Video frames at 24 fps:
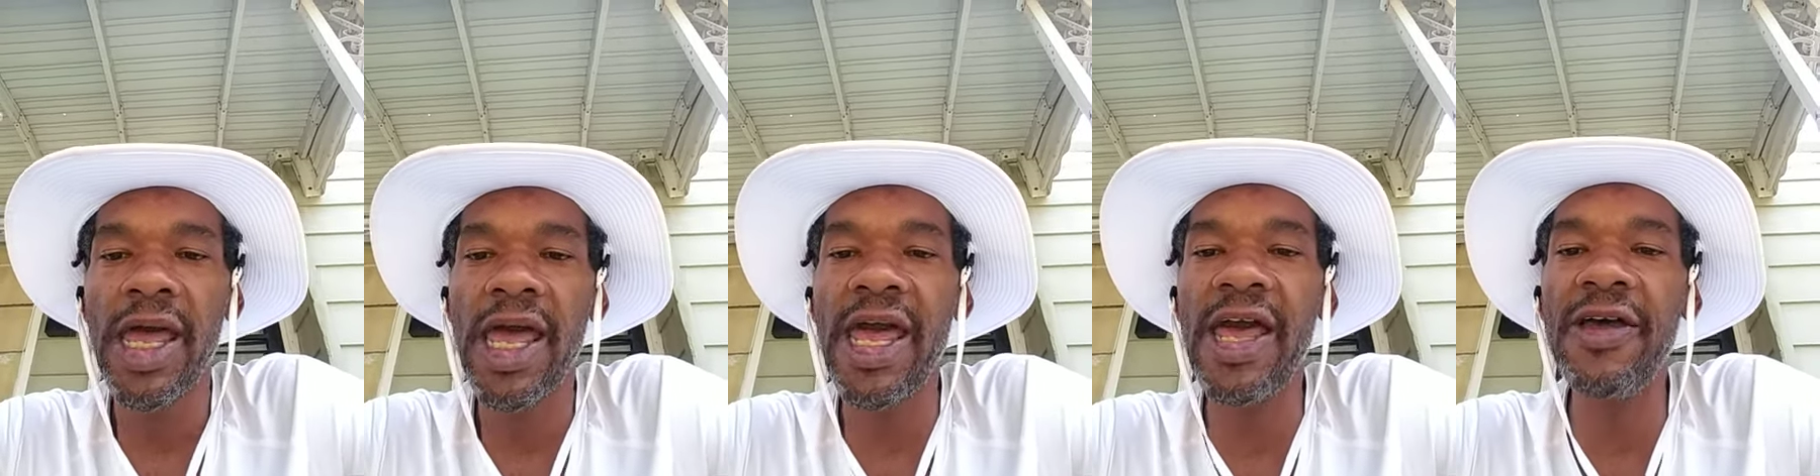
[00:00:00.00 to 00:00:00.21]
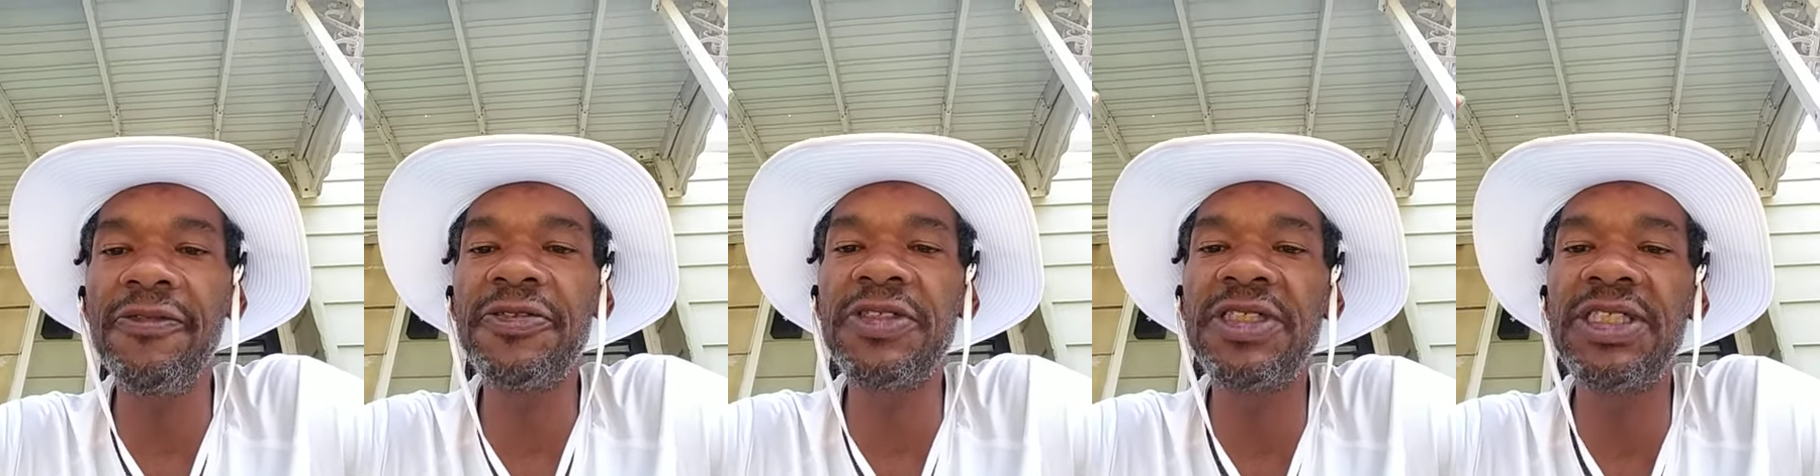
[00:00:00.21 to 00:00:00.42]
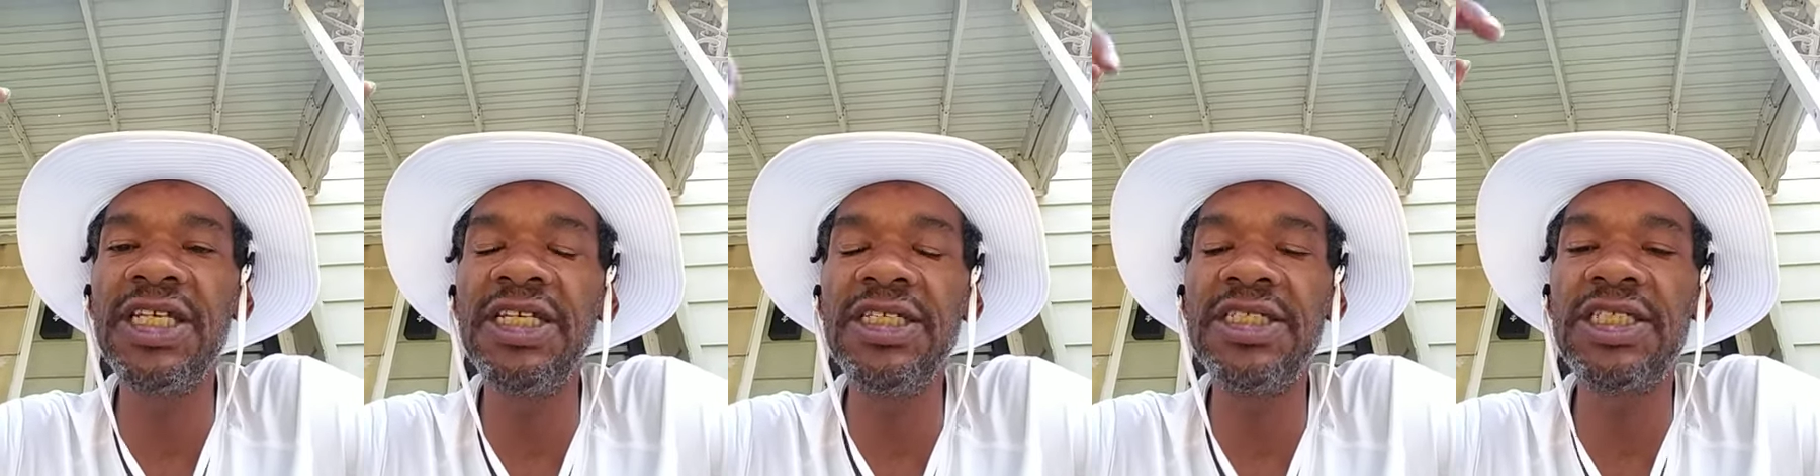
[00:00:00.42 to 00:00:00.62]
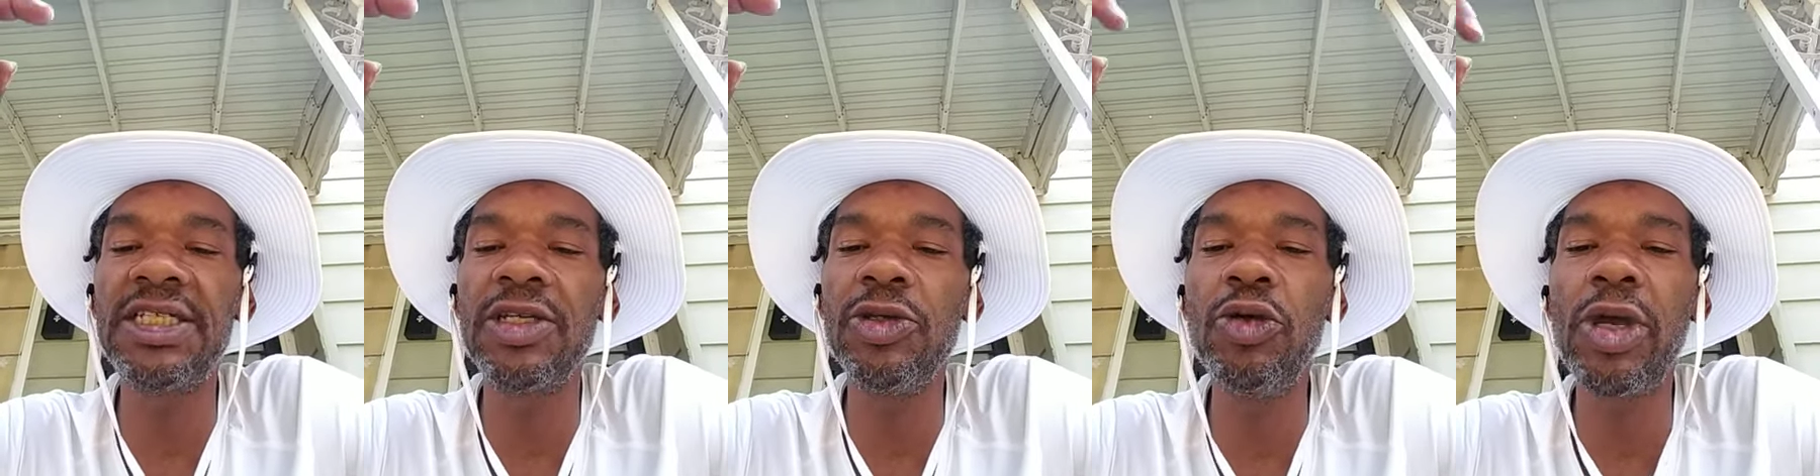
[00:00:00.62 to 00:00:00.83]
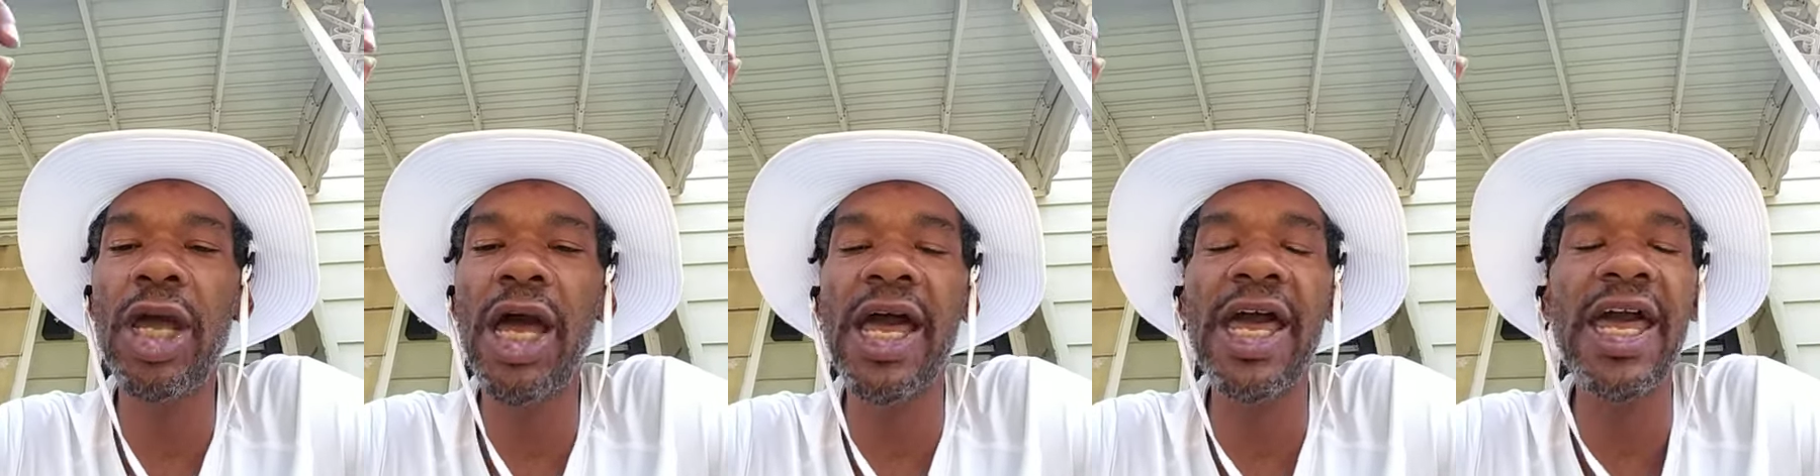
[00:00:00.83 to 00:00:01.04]
FCC,
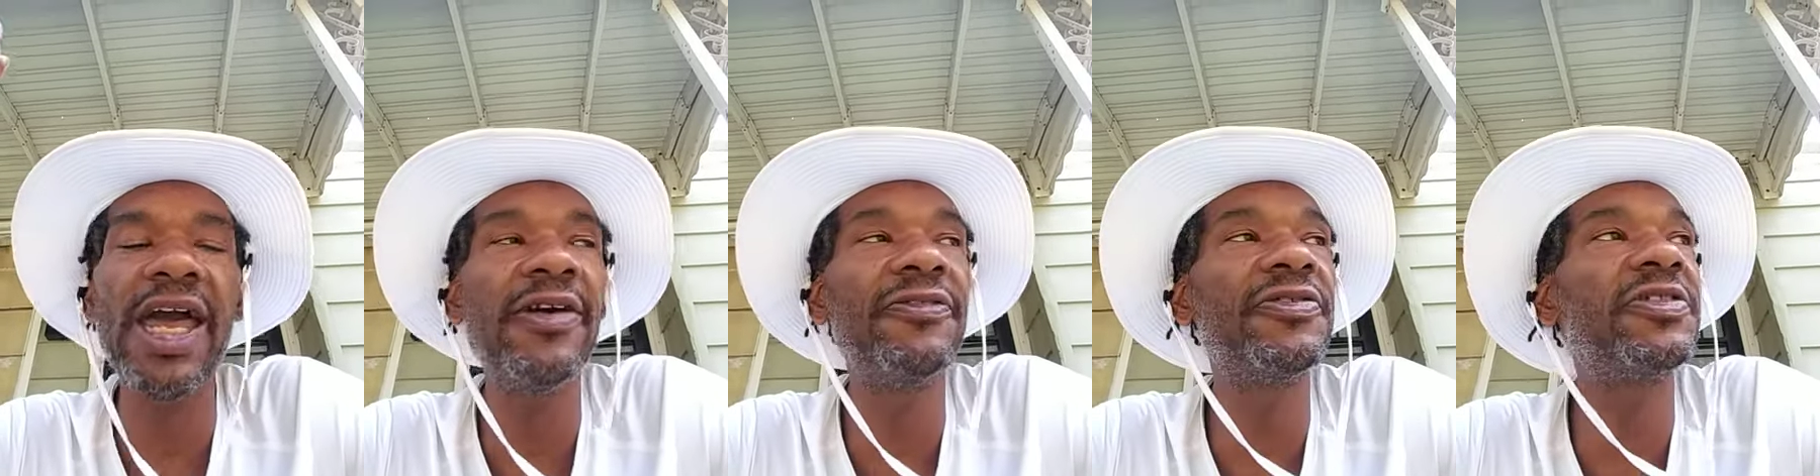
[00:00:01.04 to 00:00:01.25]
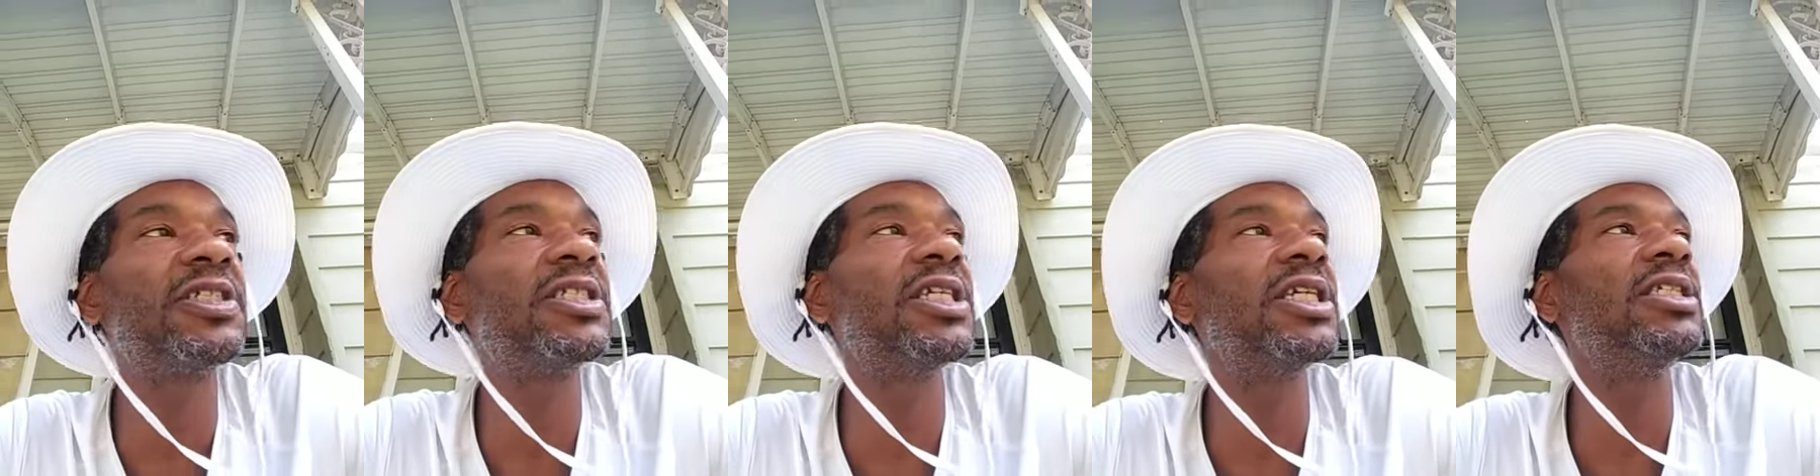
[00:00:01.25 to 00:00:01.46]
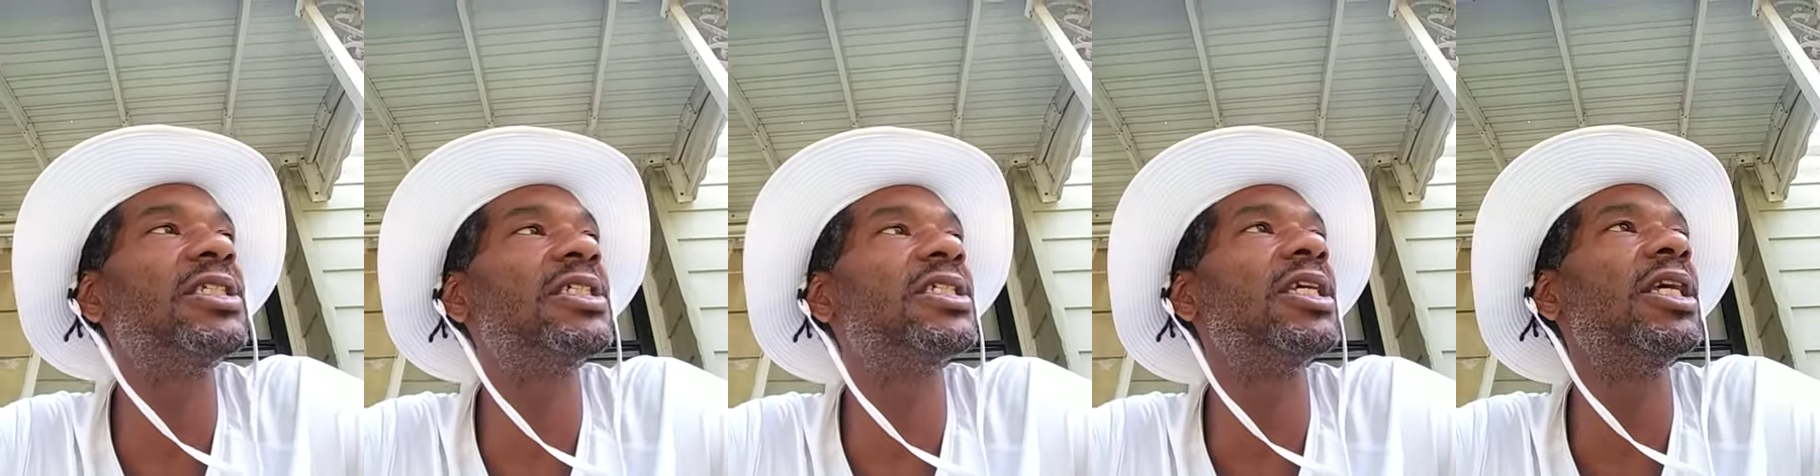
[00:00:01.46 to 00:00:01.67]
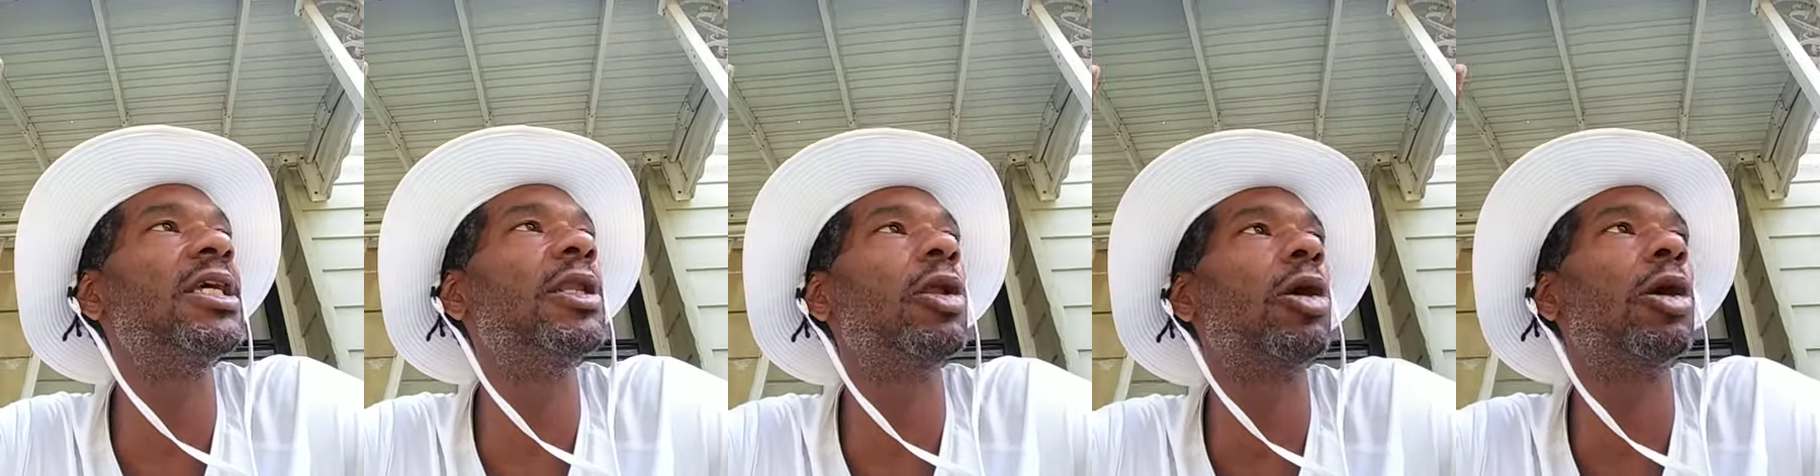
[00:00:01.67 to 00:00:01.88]
you got FCC